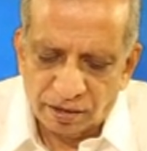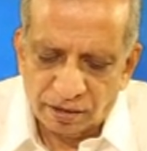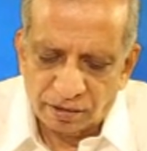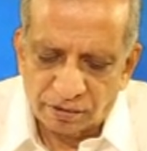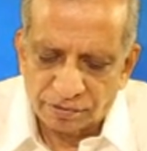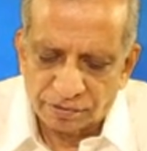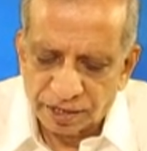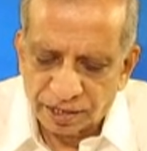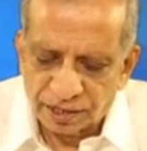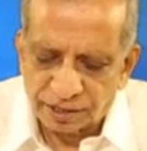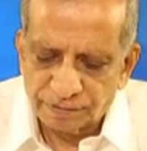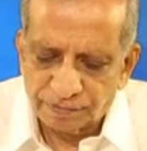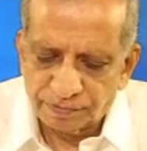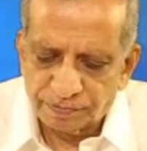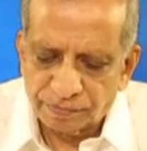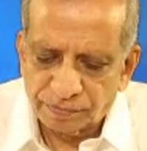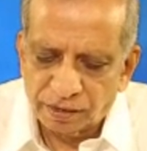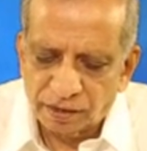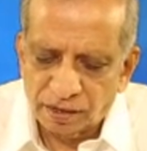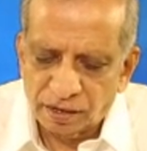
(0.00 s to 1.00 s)
when
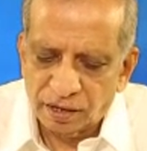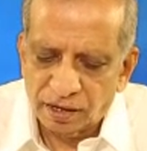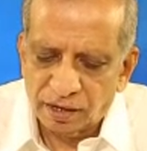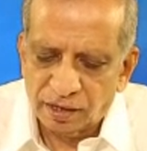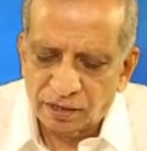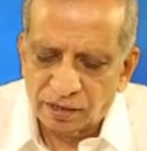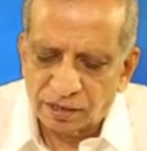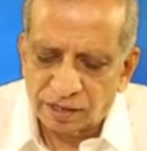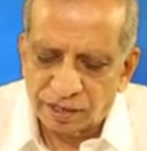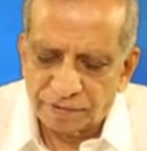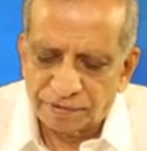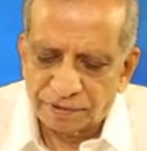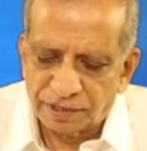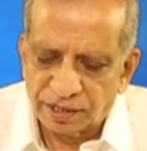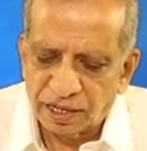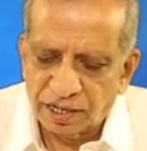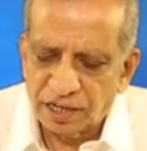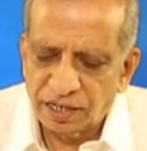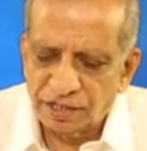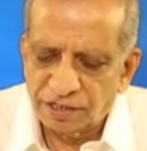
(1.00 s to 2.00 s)
if
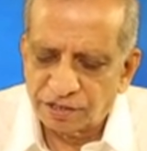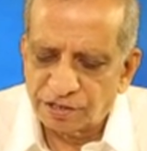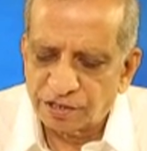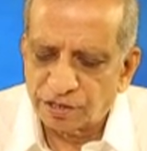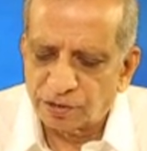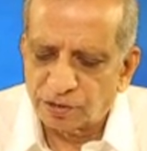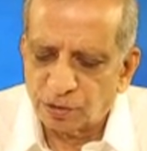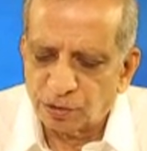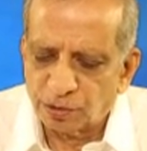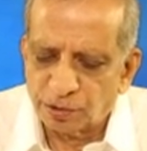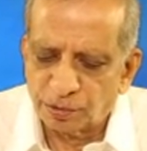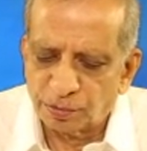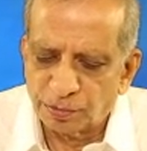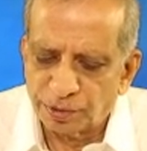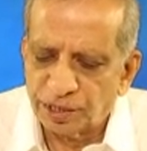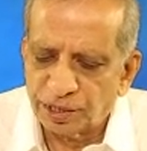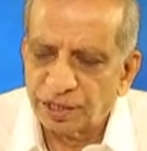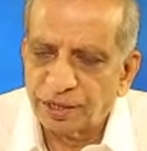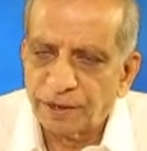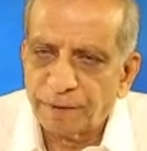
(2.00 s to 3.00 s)
A is equal to
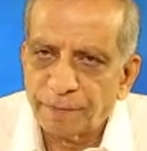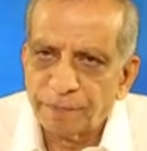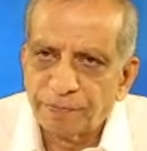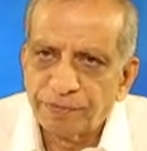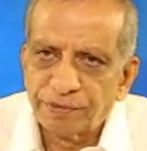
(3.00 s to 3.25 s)
B,